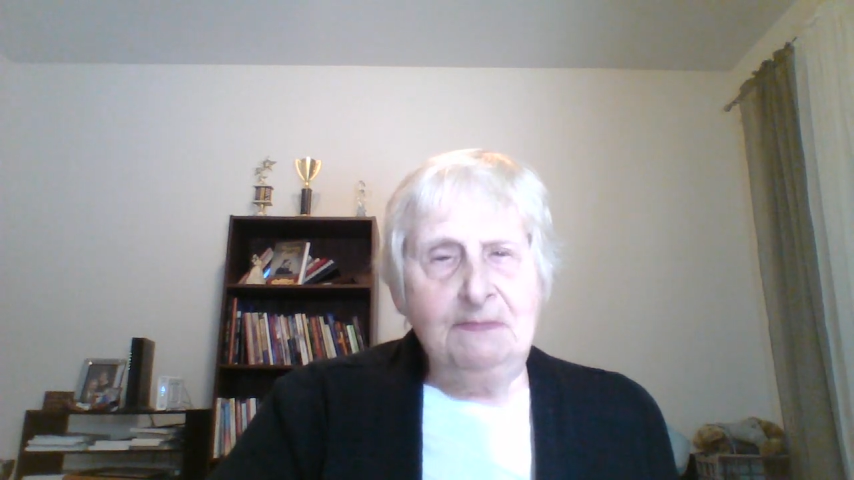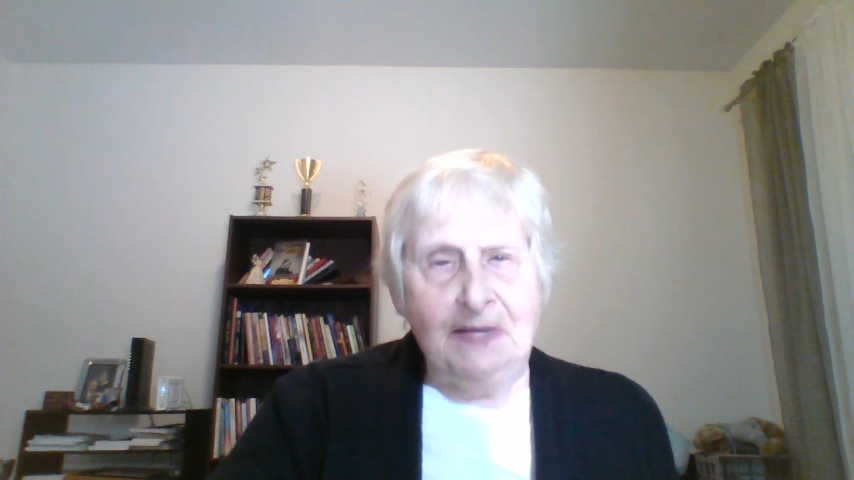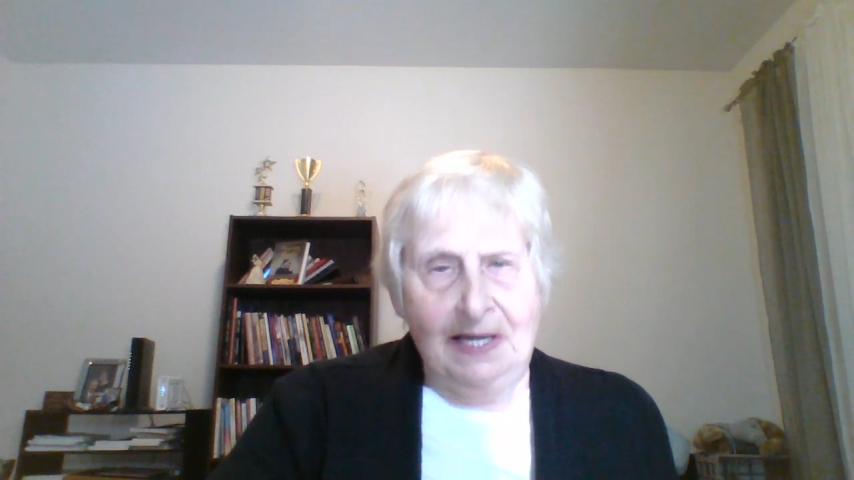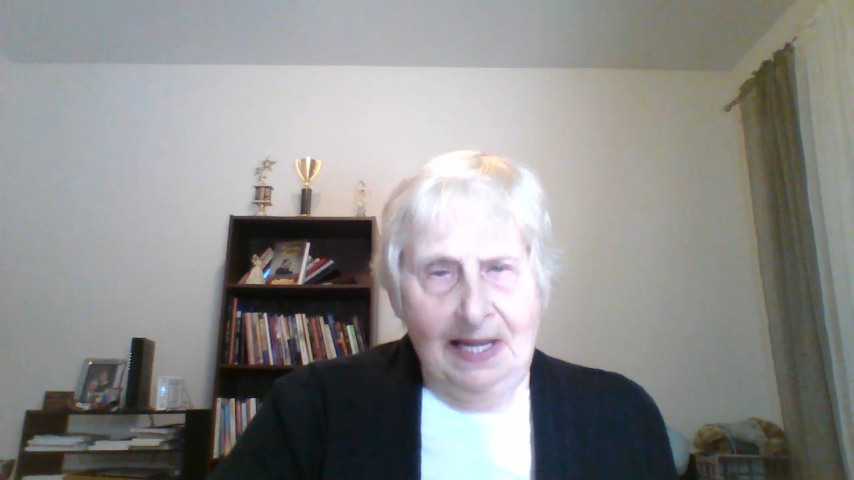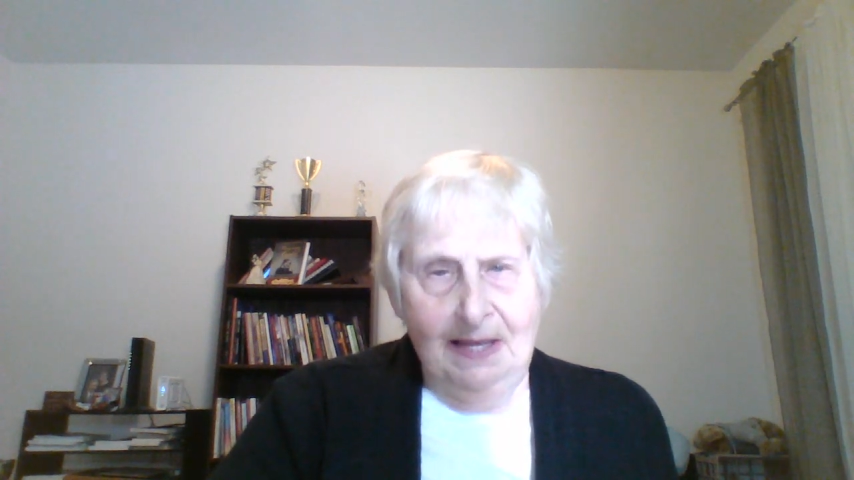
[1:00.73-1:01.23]

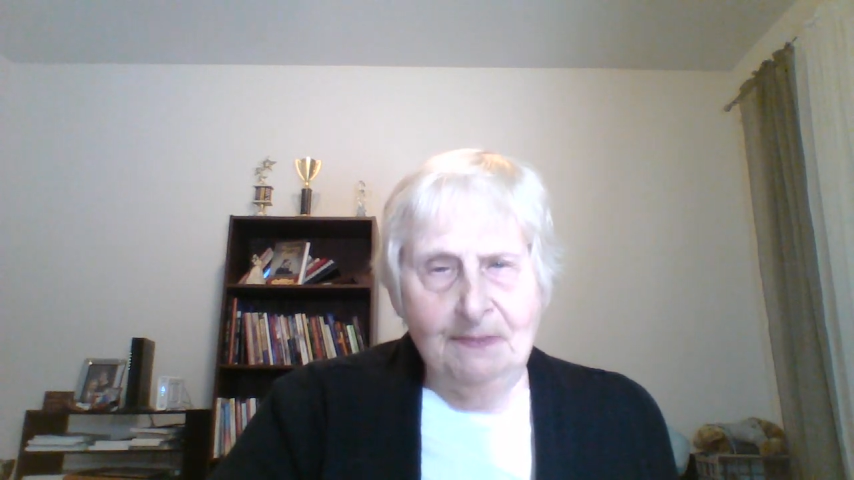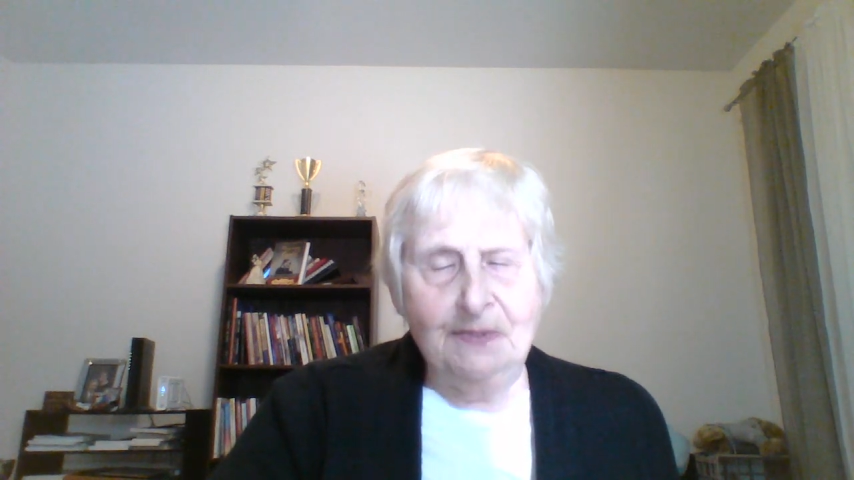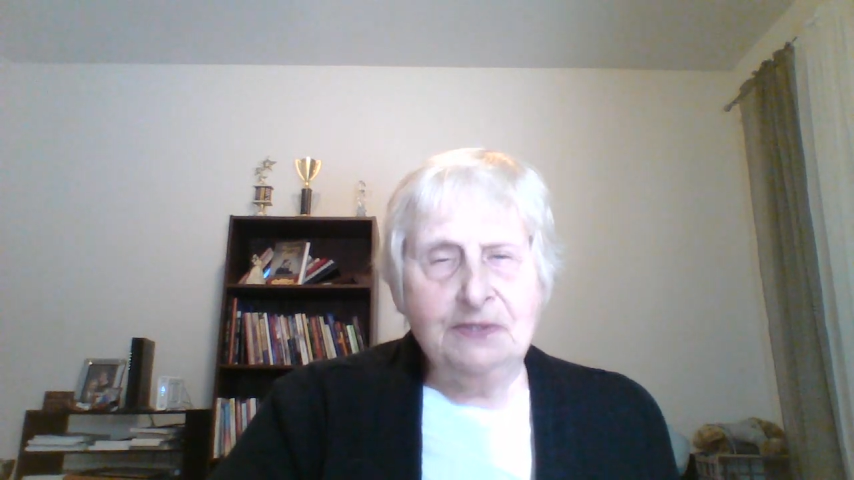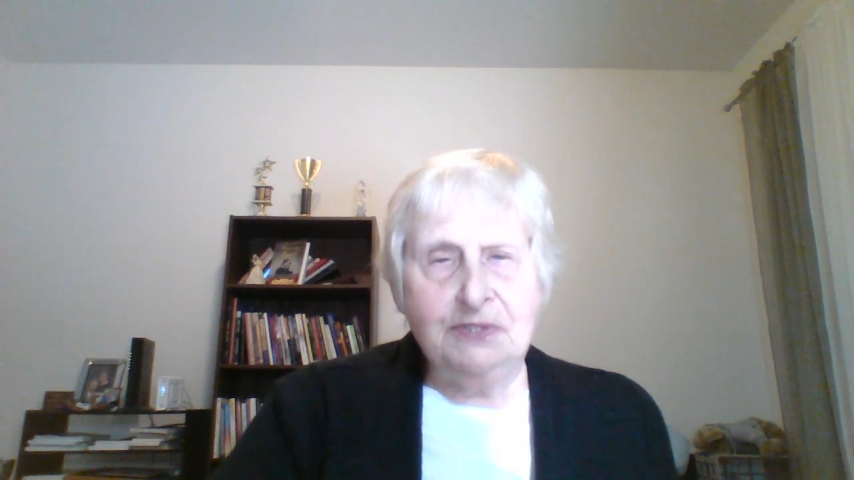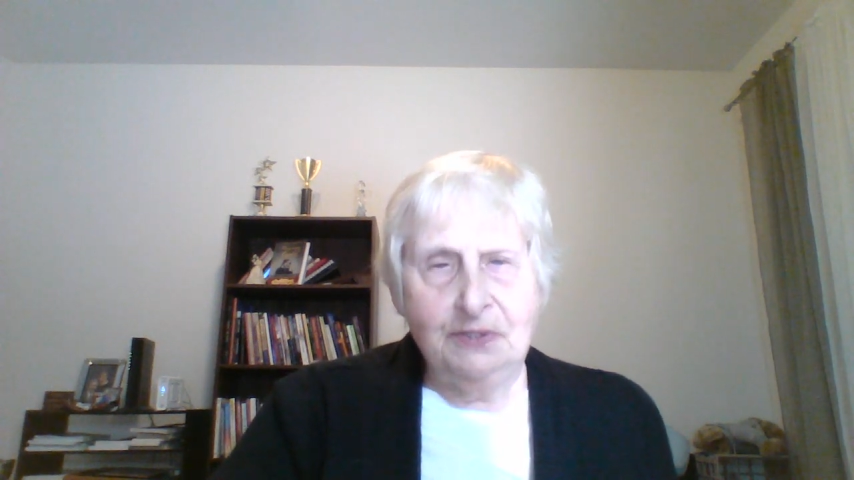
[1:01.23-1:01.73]
but
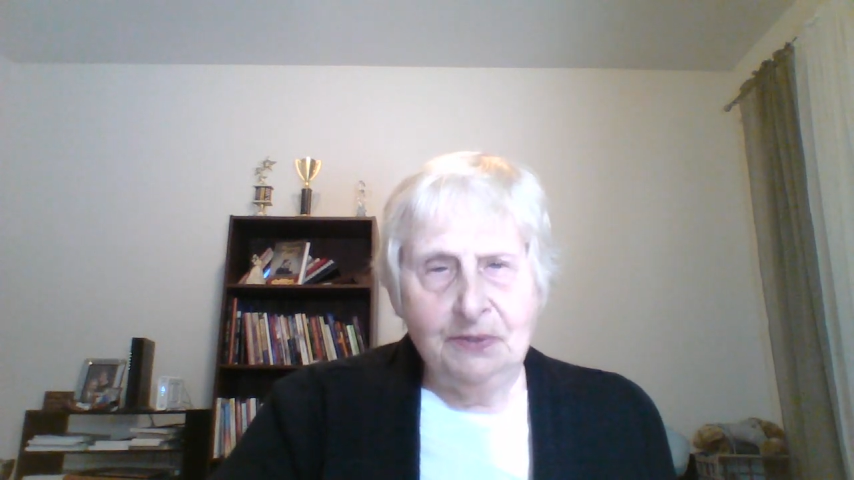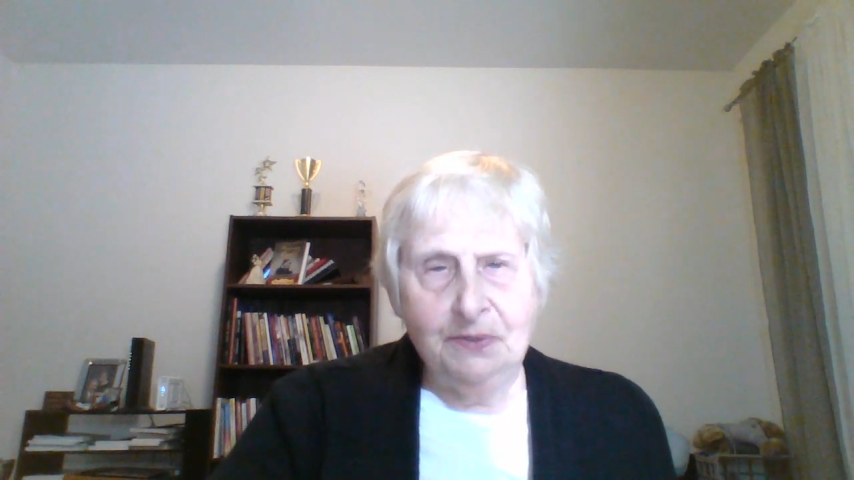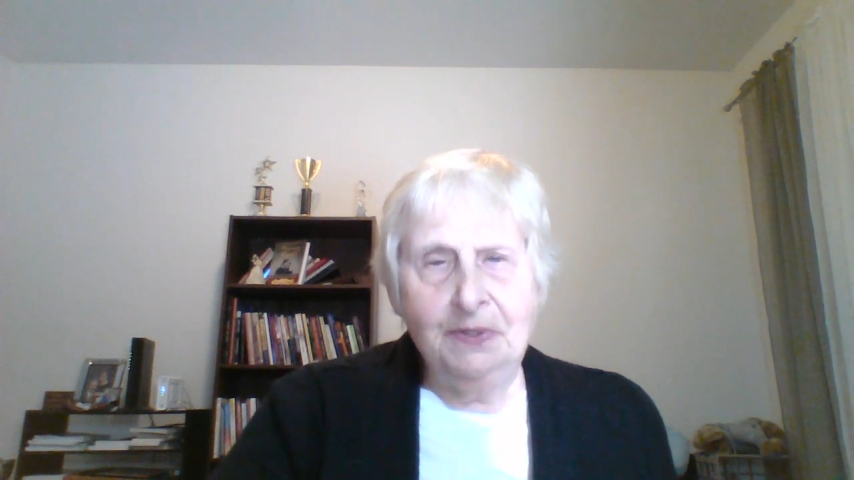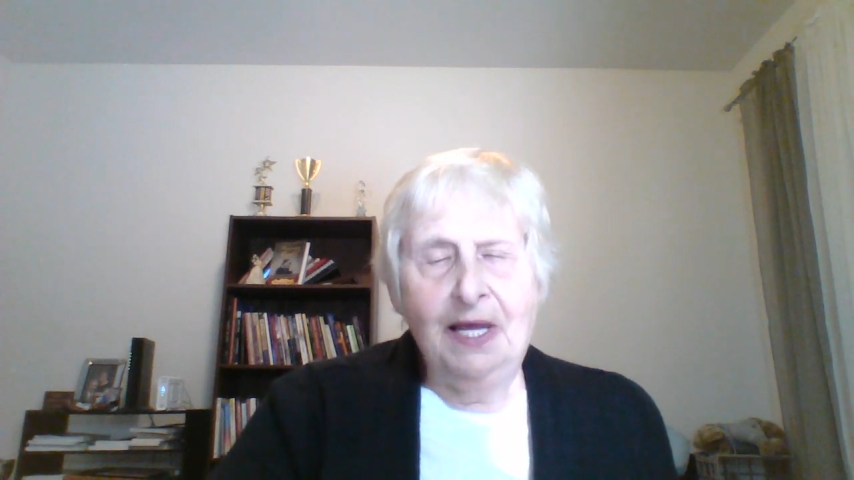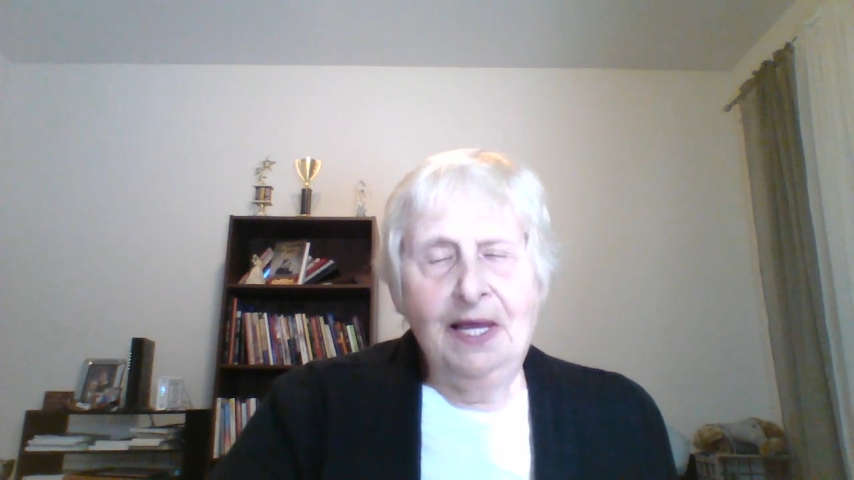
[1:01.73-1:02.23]
able
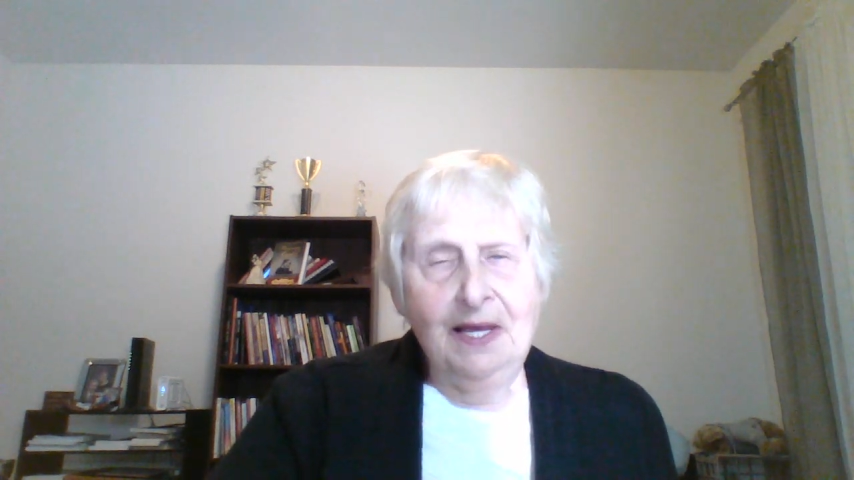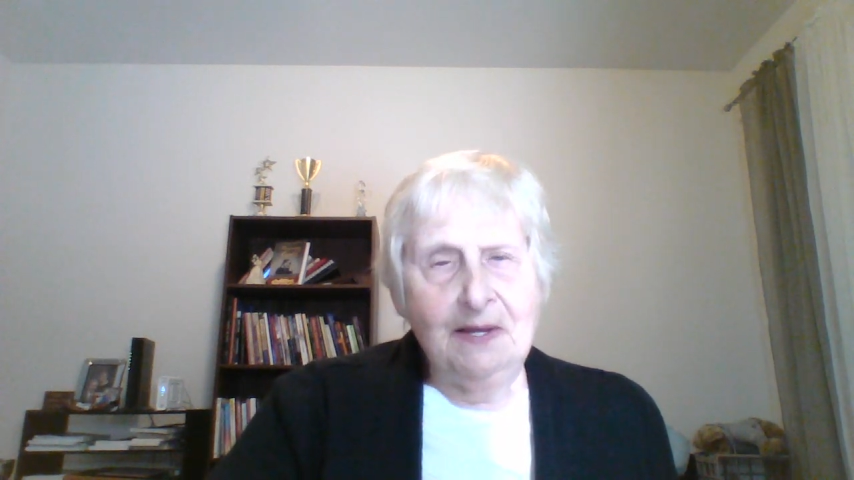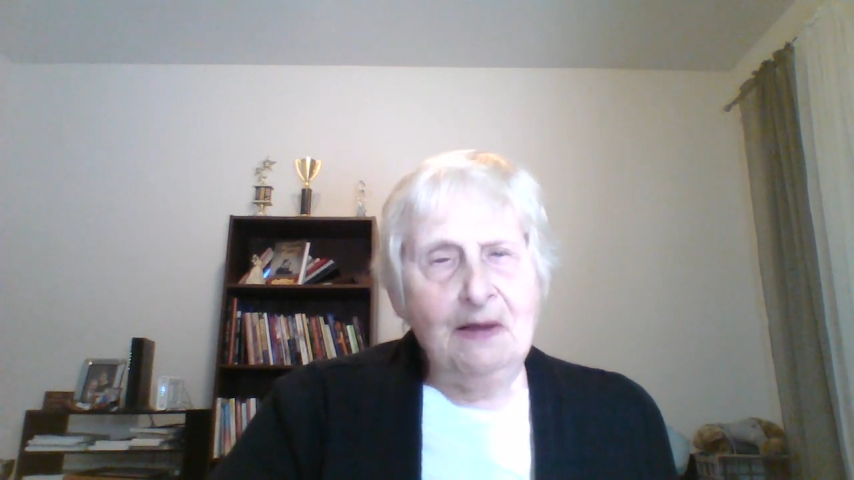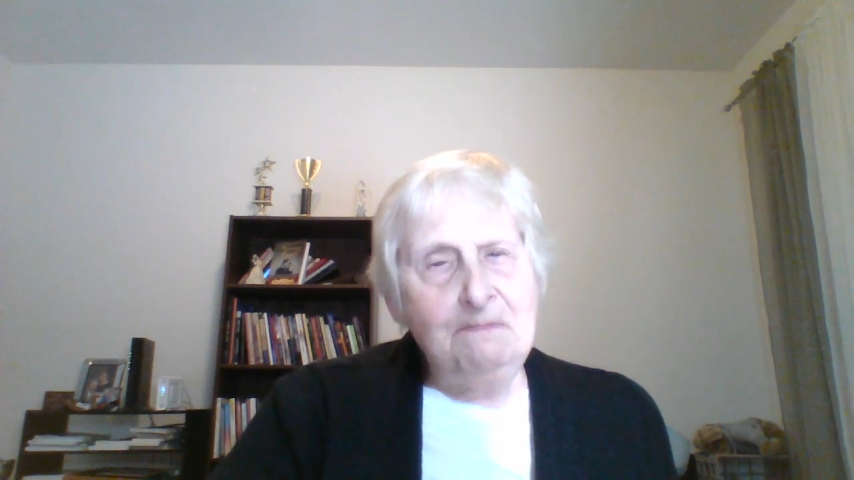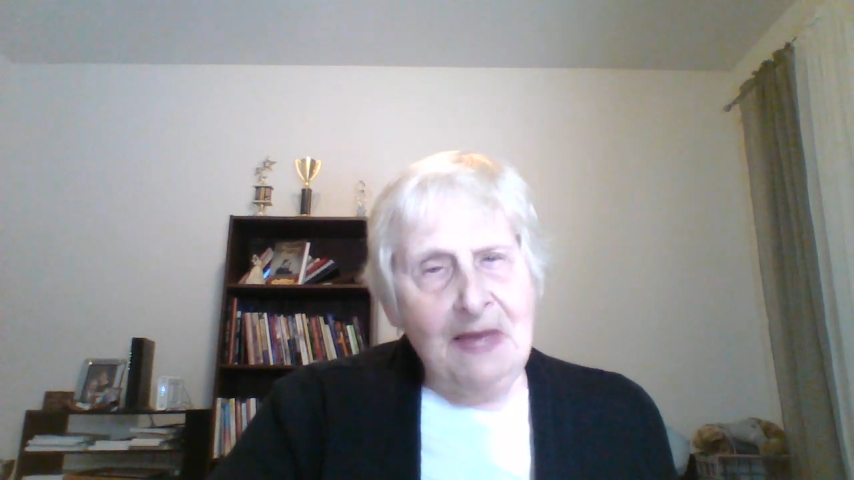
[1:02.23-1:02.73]
to
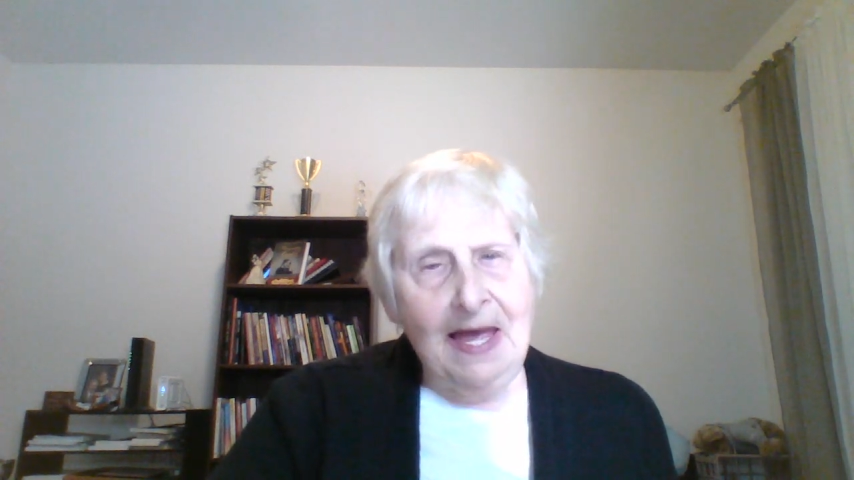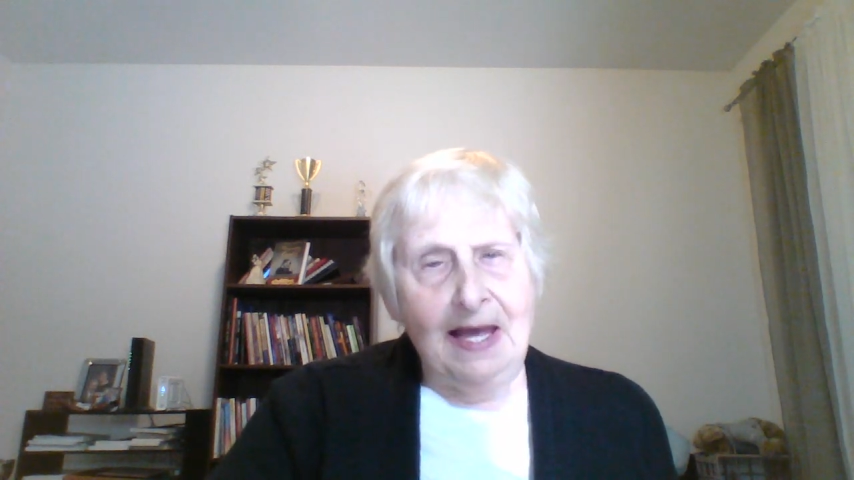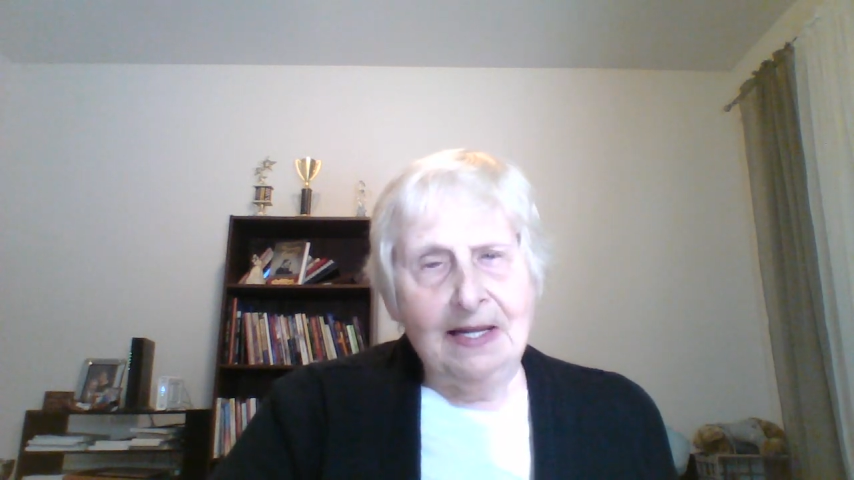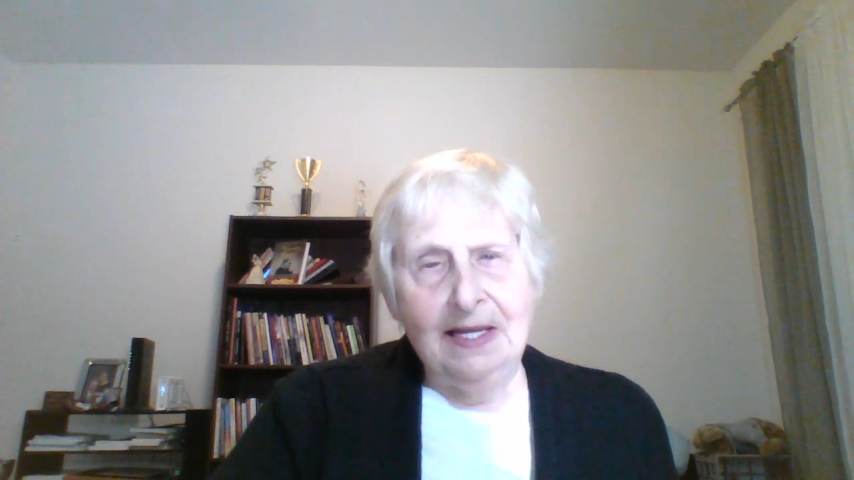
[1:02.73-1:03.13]
come back.